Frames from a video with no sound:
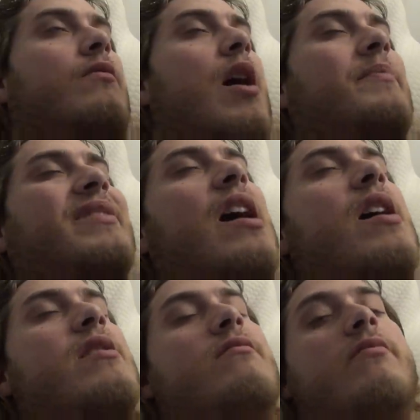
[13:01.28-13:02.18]
I'm
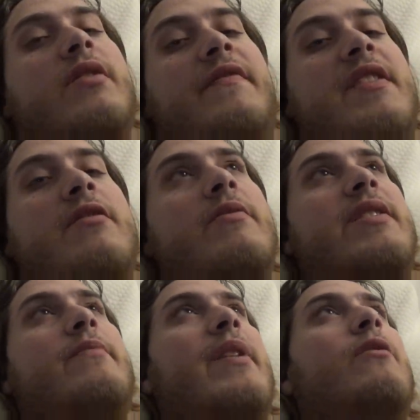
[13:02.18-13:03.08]
tired of
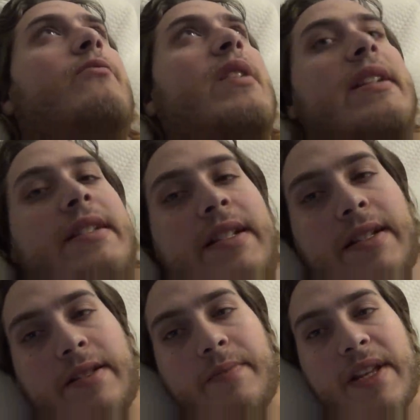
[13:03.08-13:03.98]
hearing about
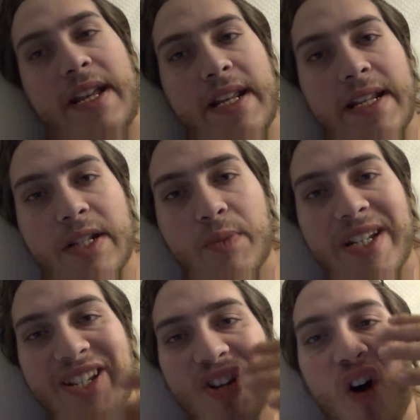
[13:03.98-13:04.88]
racism. It is
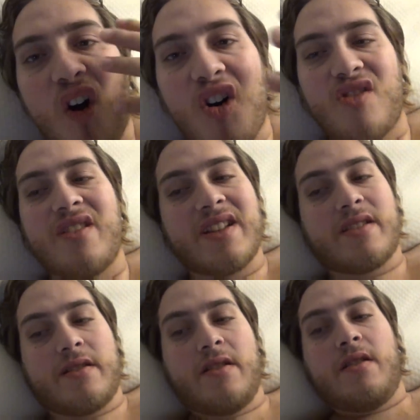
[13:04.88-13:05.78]
retarded.
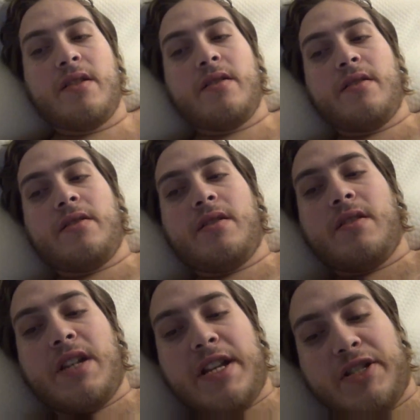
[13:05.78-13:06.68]

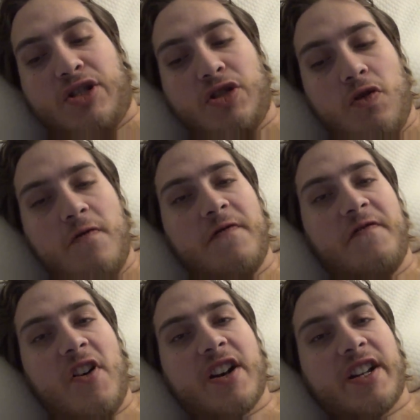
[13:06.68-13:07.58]
It's so
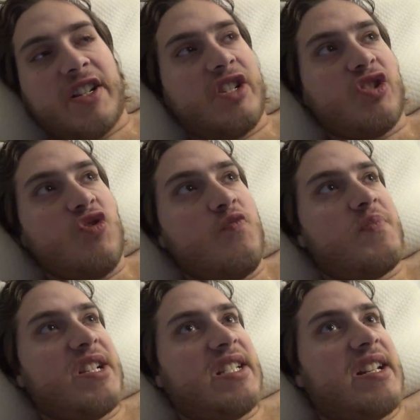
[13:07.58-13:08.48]
fucking
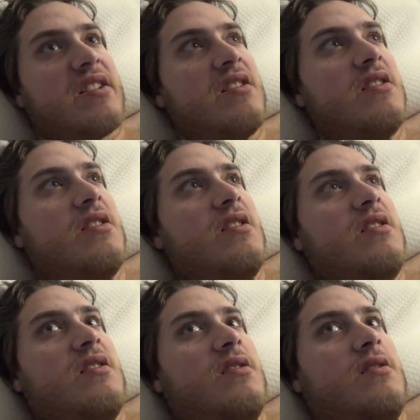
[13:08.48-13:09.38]
stupid. It's like,
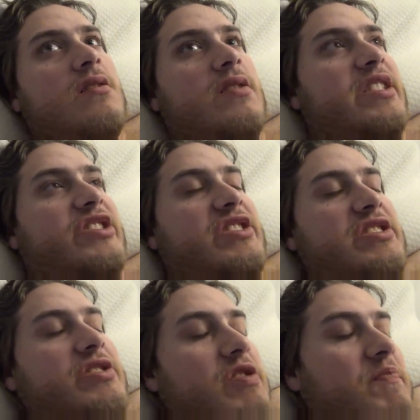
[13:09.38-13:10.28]
it's just
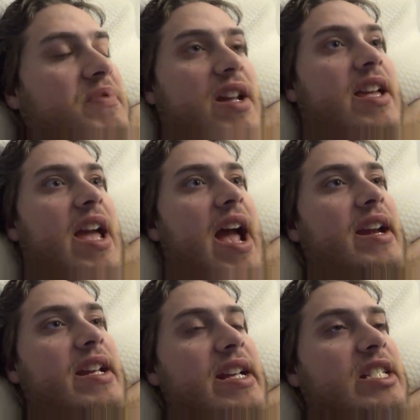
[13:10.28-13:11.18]
stupid. I
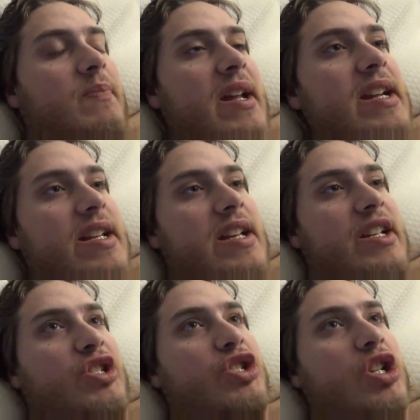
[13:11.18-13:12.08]
can't explain it.
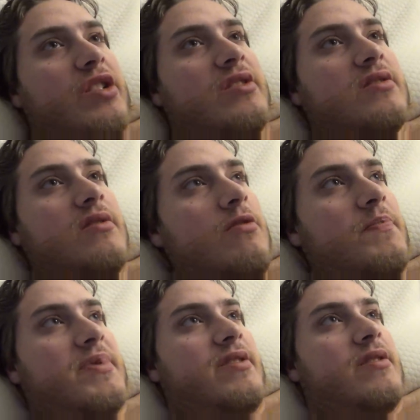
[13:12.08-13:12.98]
It's just
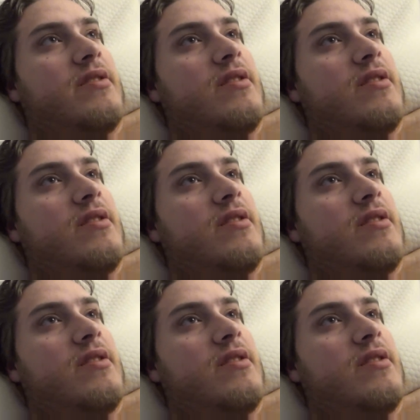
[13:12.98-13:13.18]
stupid.